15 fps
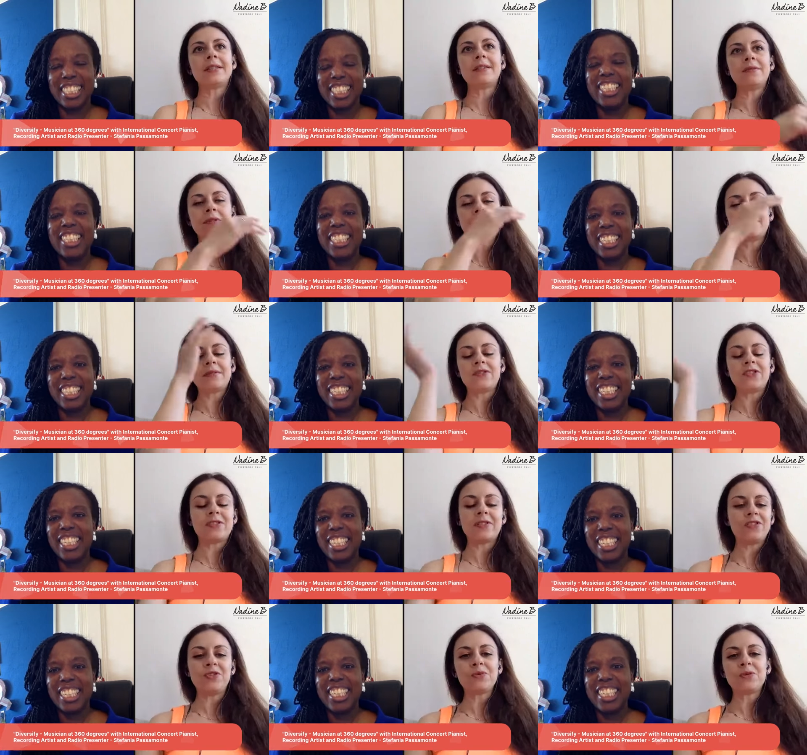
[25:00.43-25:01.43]
Speaker 1: It was
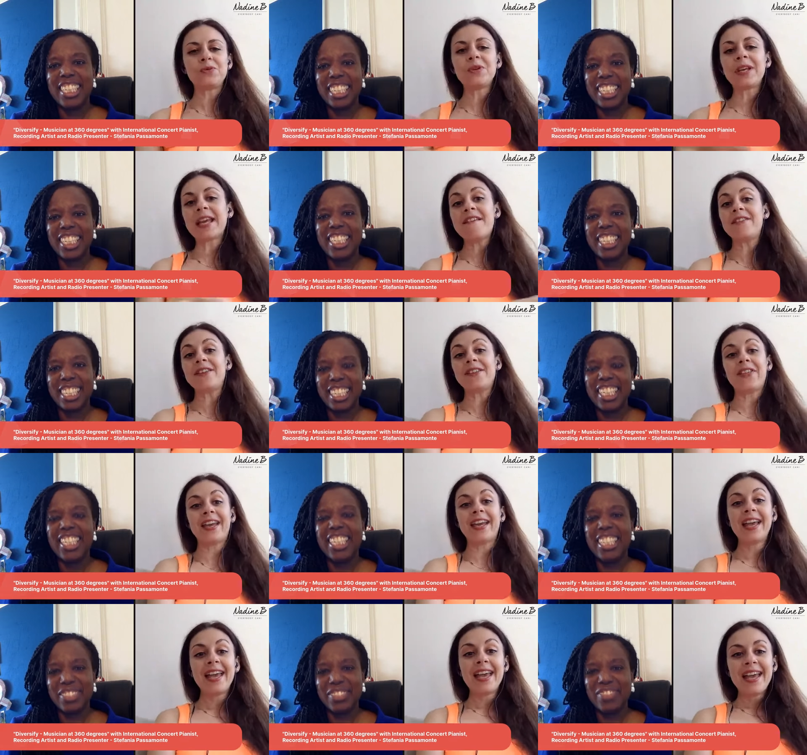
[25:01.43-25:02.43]
just, she was doing
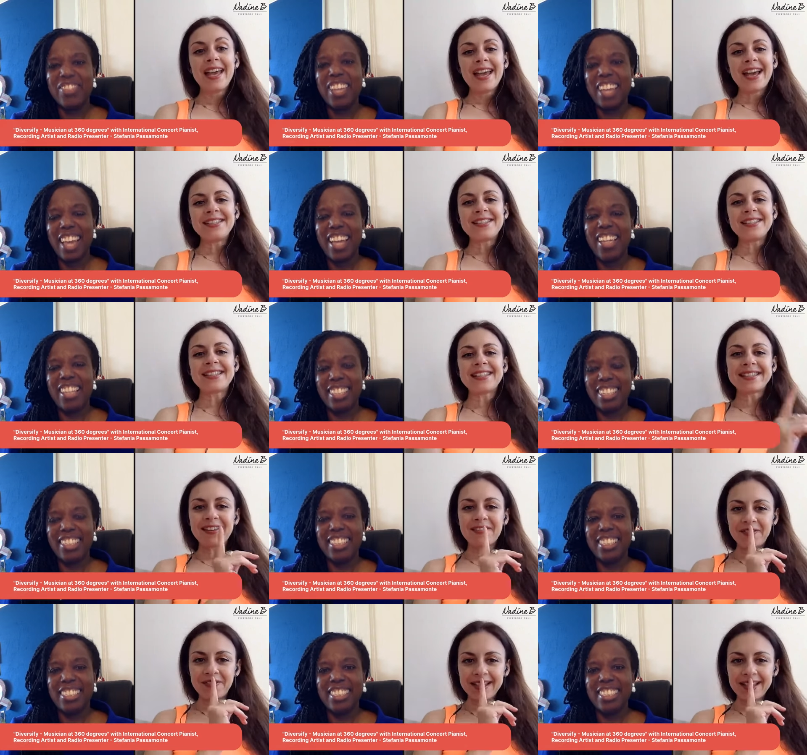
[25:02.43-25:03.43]
everything. And she said
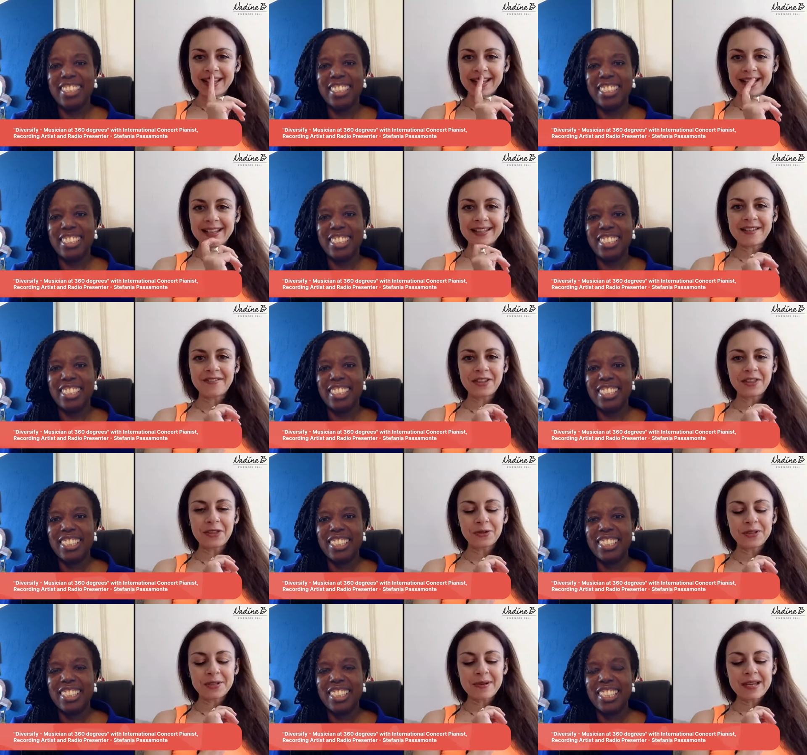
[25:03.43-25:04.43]
something I never
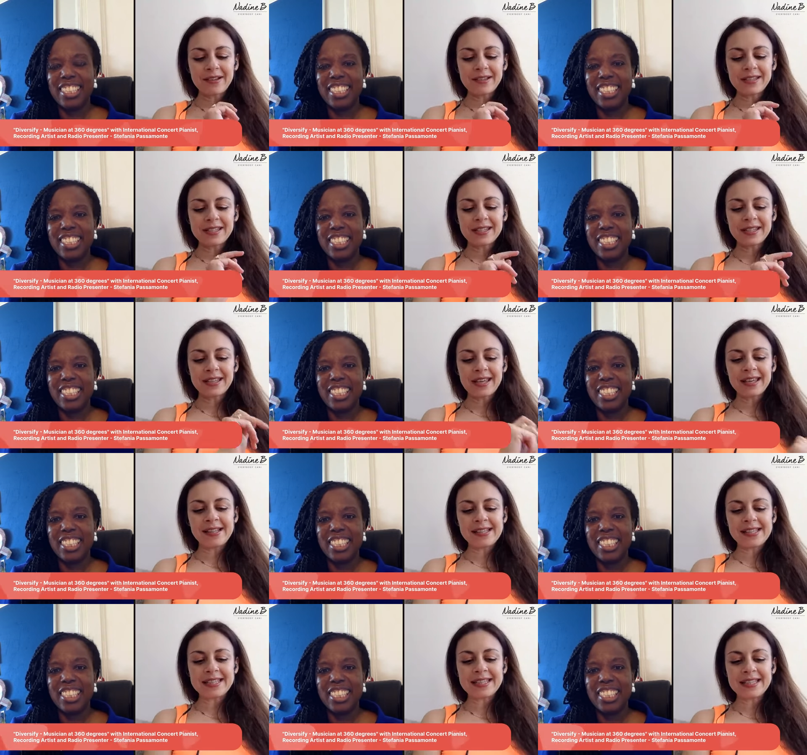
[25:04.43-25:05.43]
thought about,
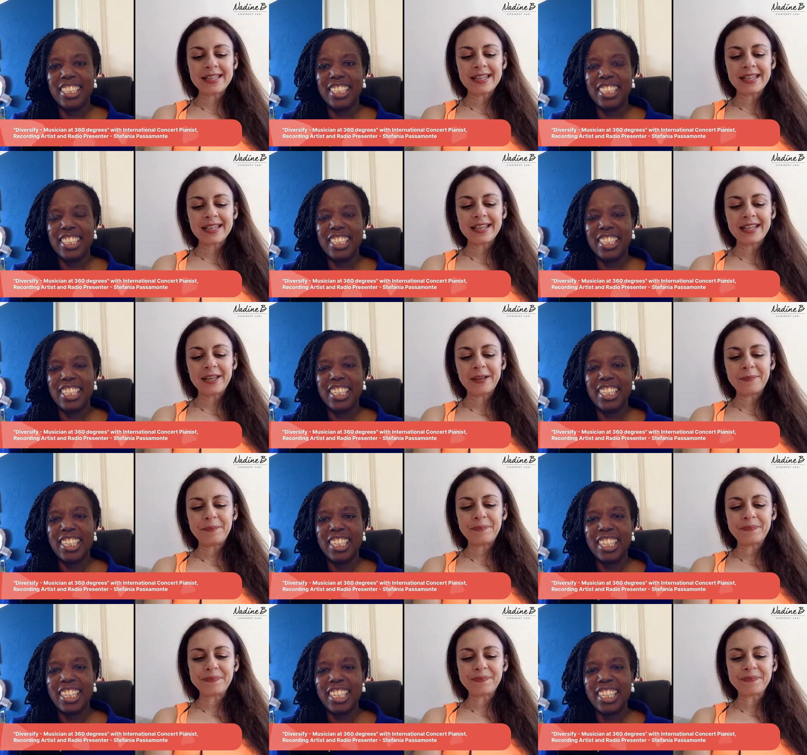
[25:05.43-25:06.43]
and it's the,
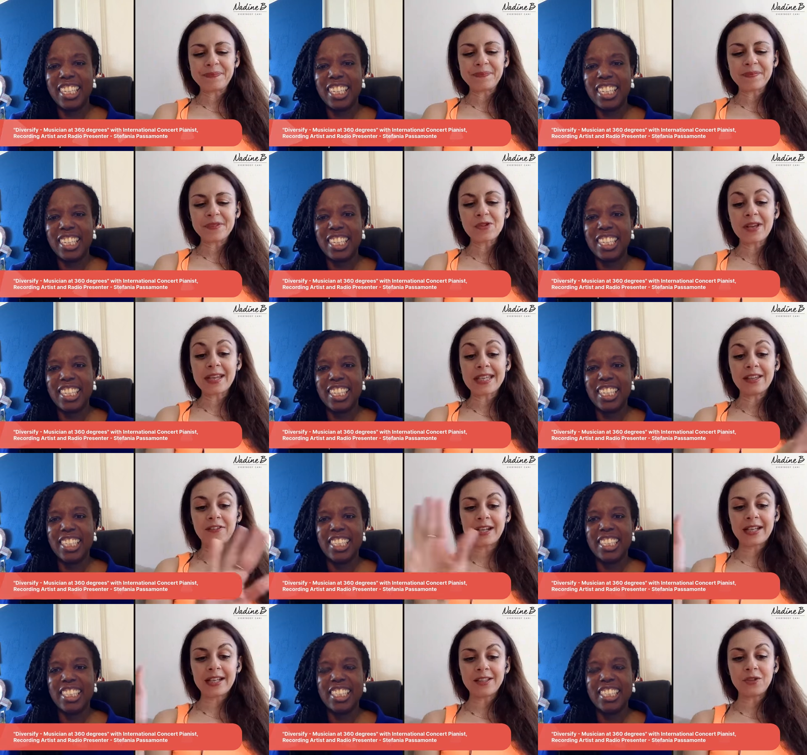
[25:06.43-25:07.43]
so I
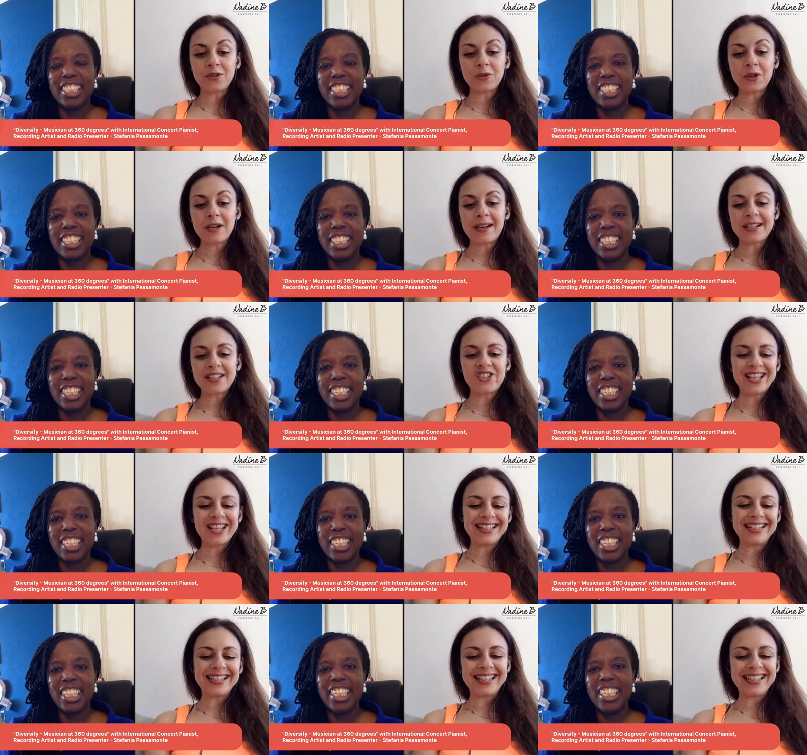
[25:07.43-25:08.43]
give credit to her,
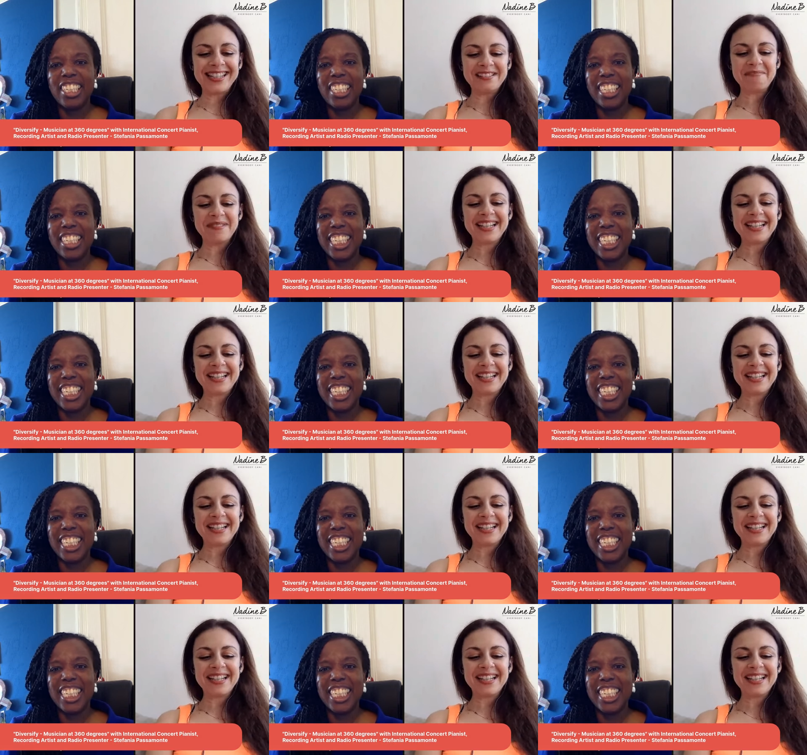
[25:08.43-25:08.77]
Cherin Kim,